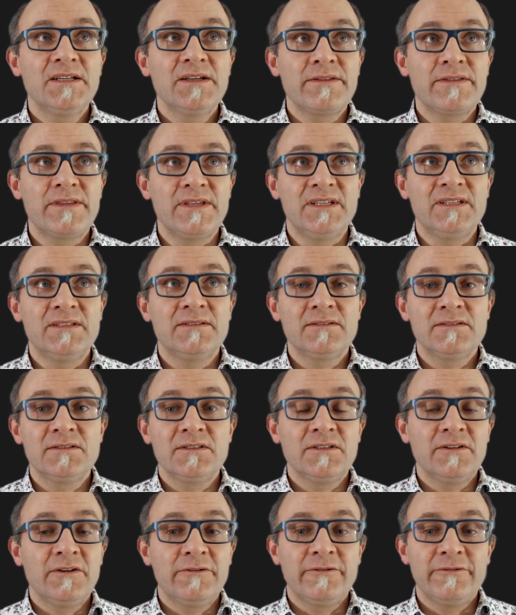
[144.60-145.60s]
The
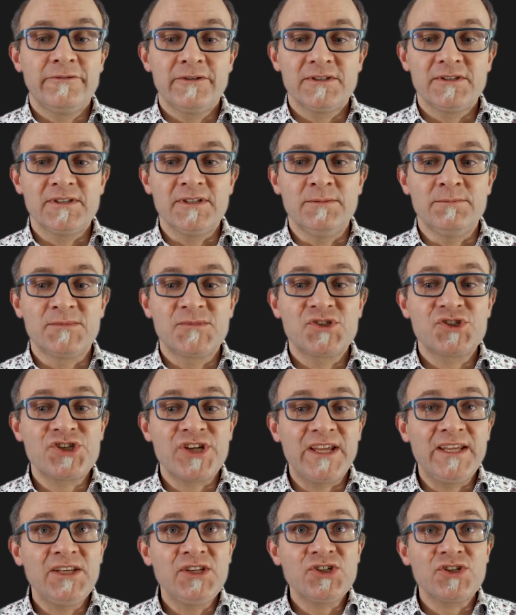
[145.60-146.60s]

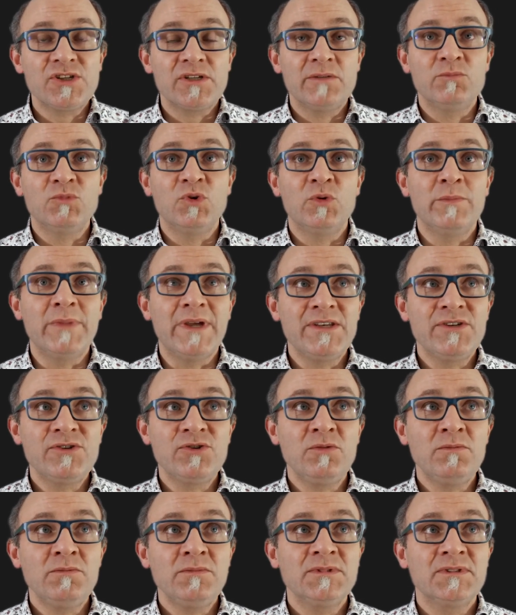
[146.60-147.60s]
change in
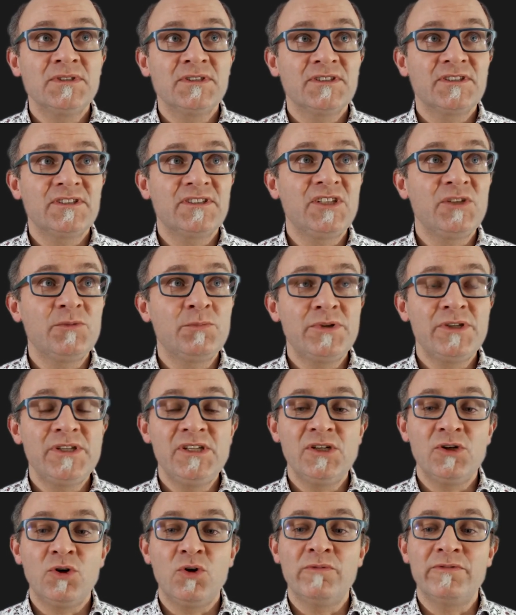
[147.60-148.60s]
momentum,
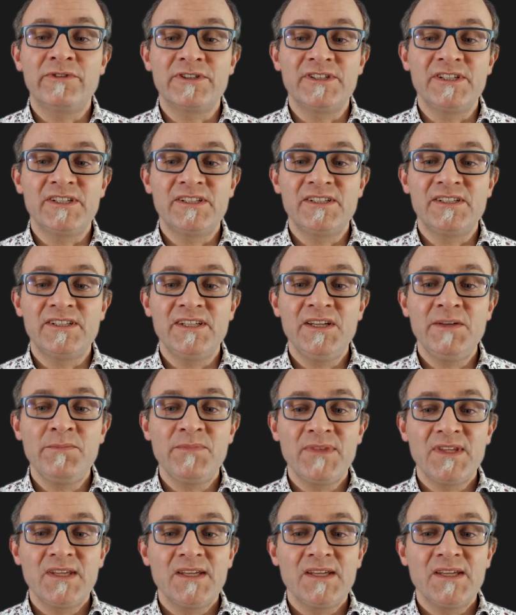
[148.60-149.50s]
dp over dt,